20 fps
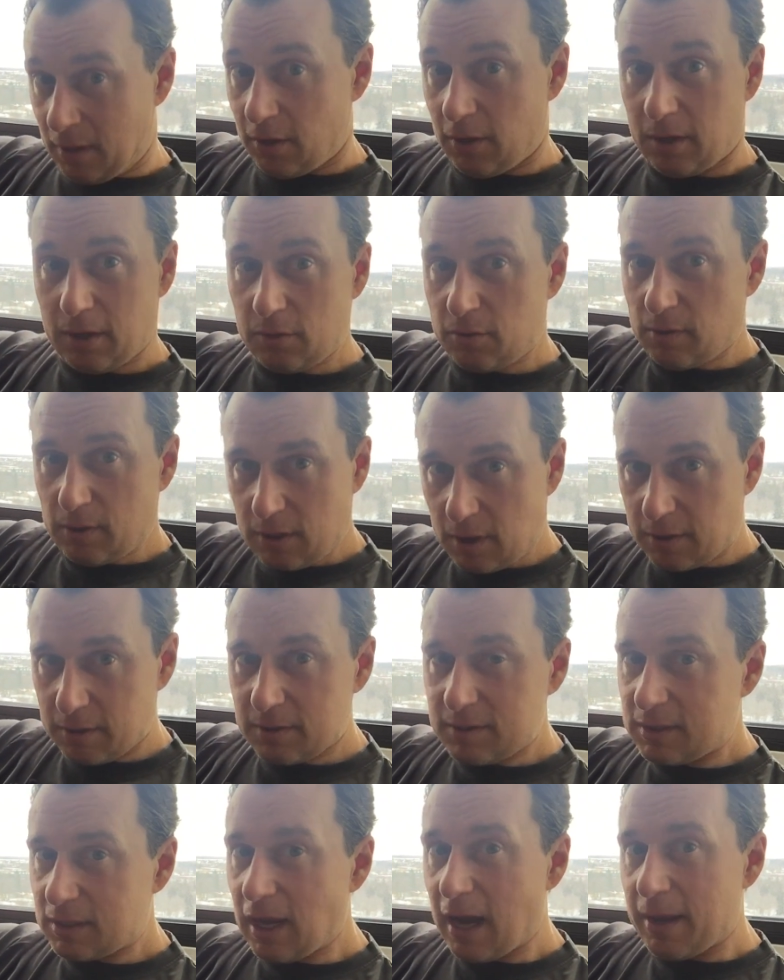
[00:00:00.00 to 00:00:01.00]
You can do it on a
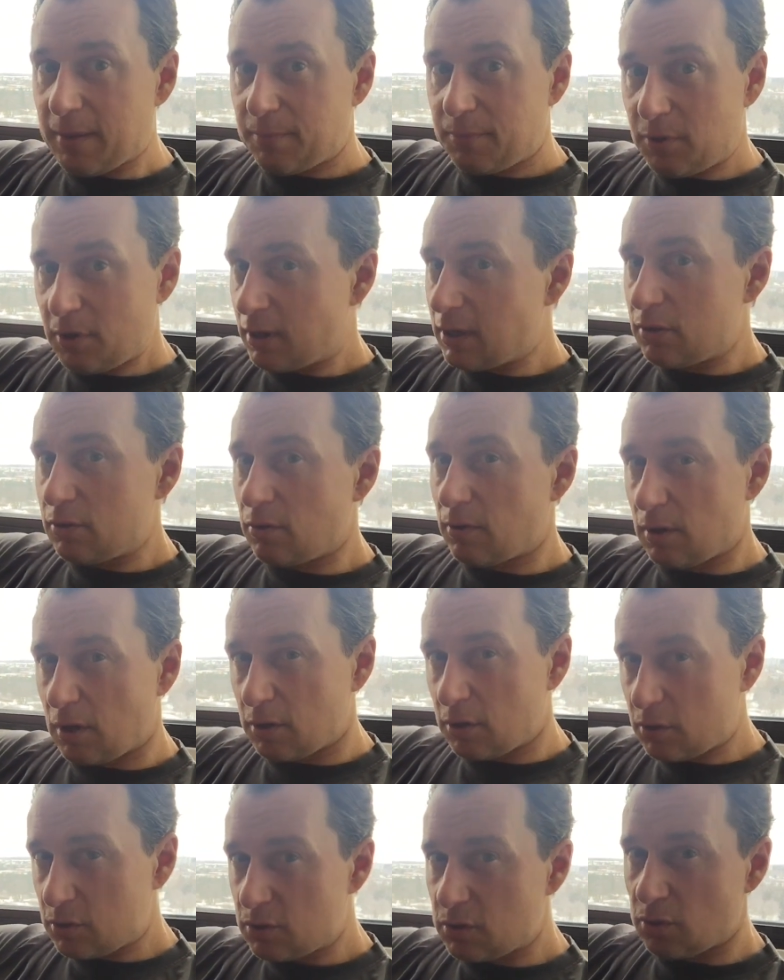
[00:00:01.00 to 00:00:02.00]
Skype. You can do it
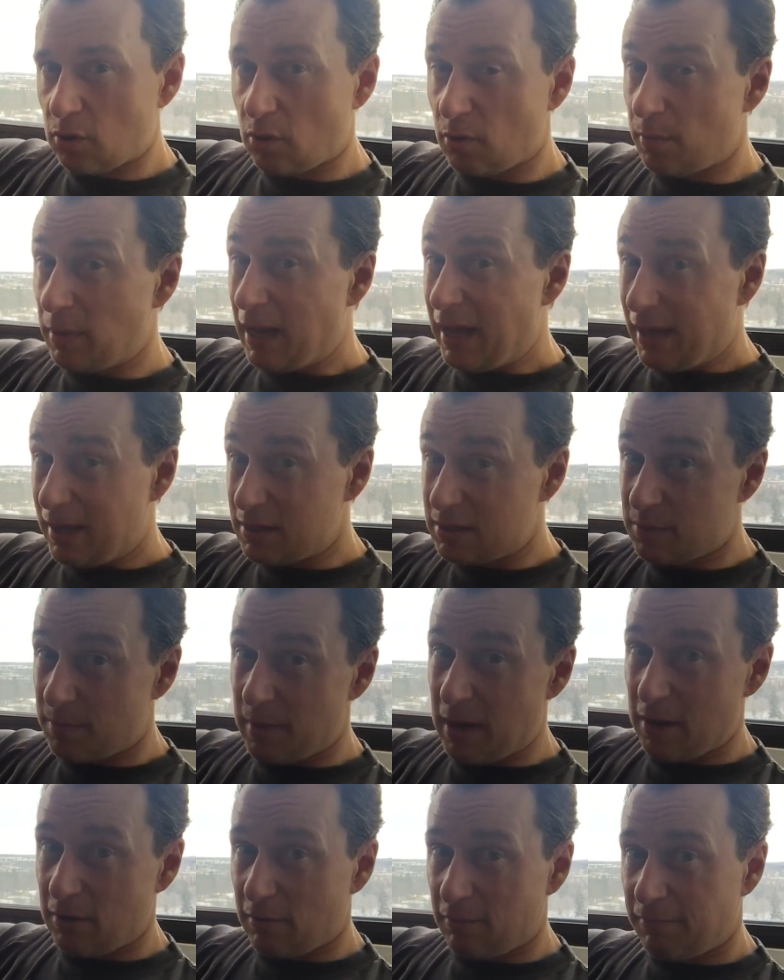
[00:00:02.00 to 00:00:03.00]
on a Zoom. As a
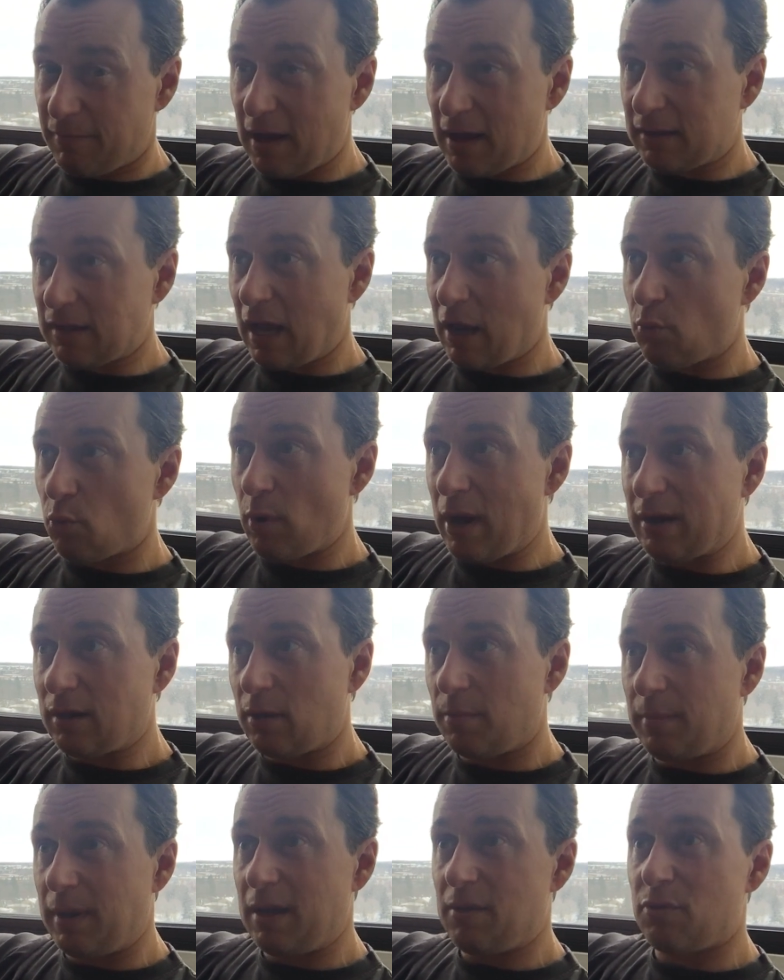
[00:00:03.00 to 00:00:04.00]
matter of fact, I
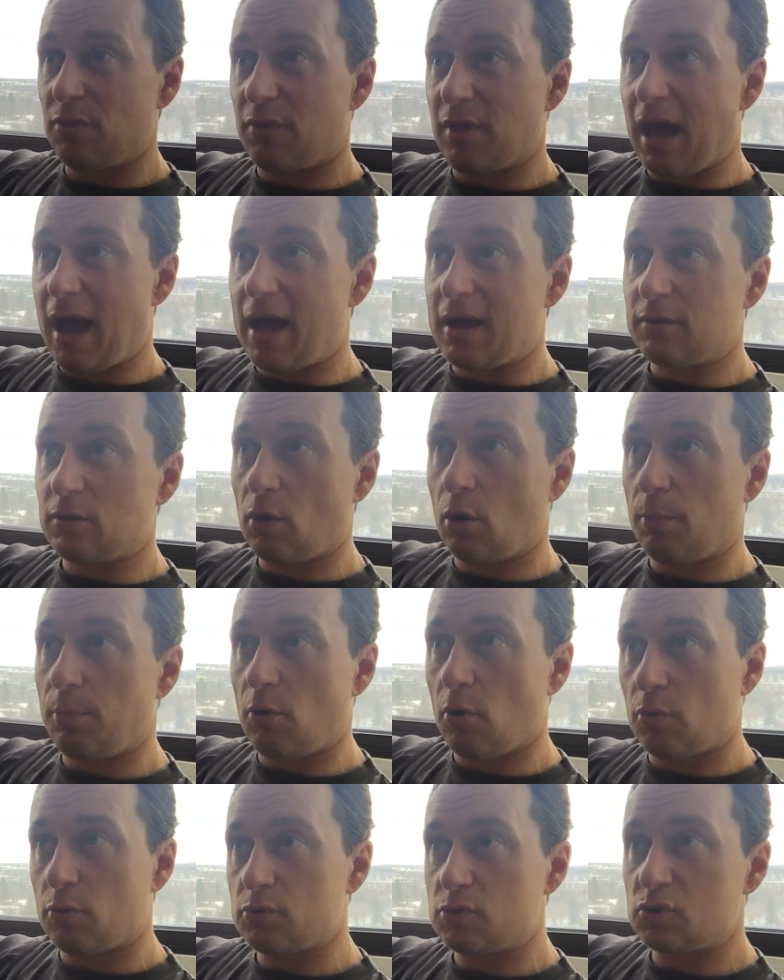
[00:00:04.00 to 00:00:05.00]
recommend that
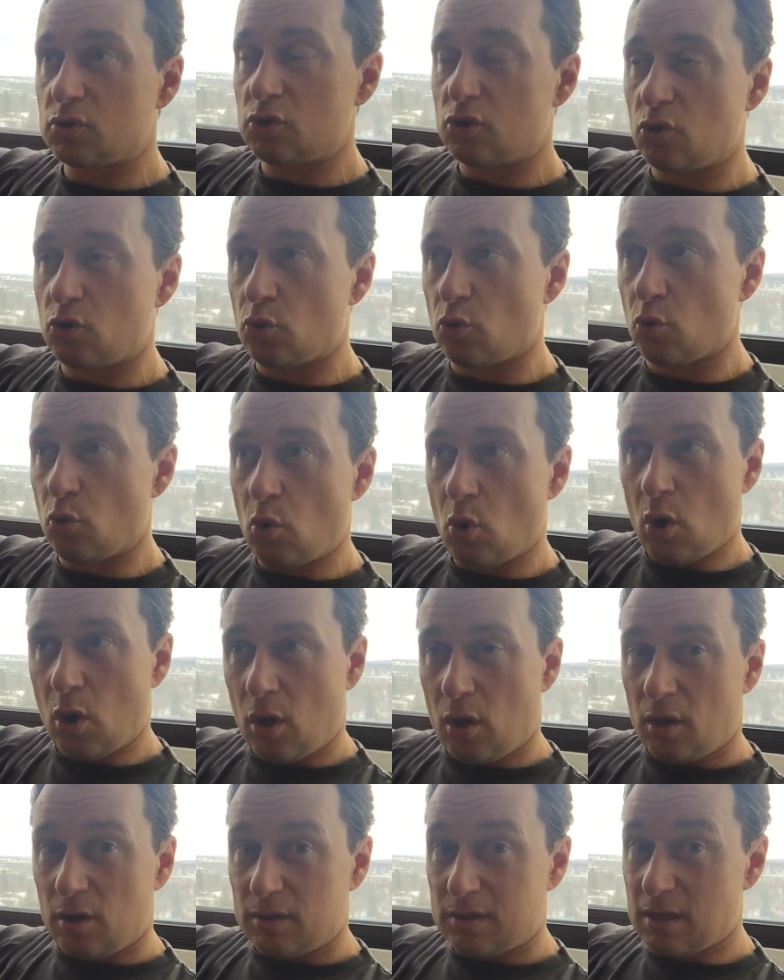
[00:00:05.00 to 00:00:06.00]
opposed to
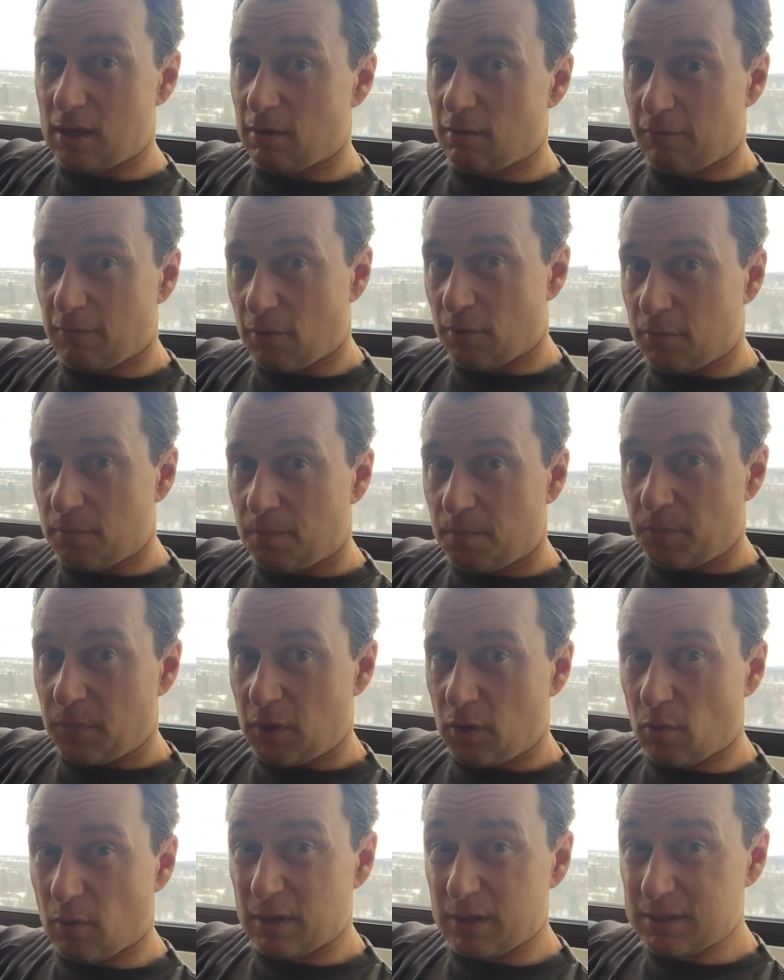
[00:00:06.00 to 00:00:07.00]
telephone.
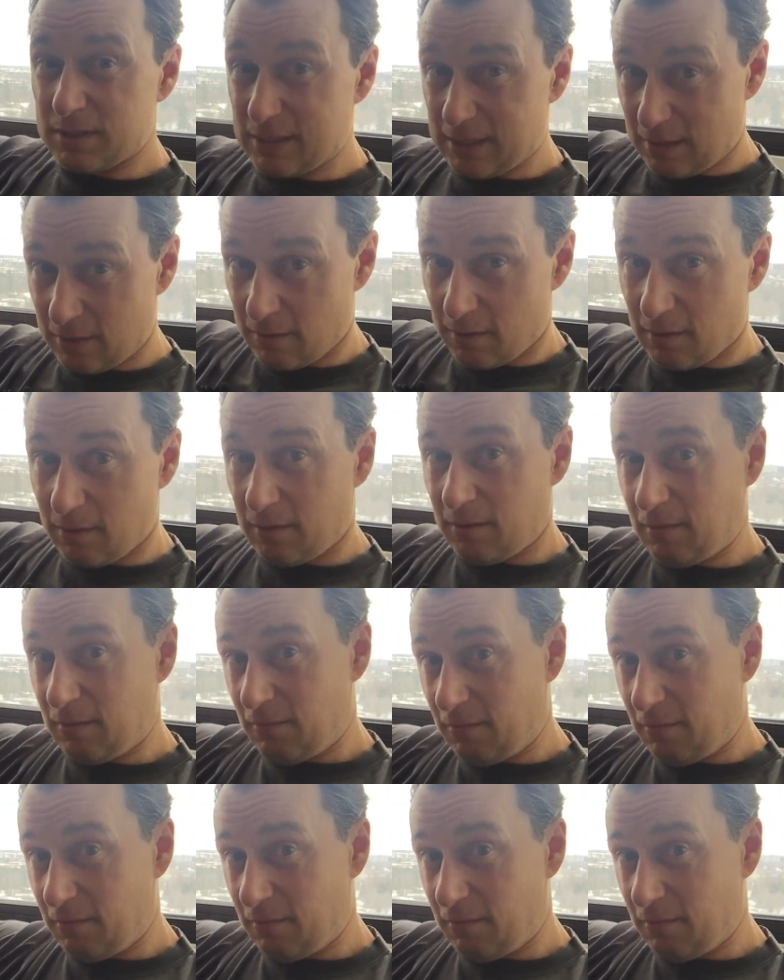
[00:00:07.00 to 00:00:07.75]
You want to see the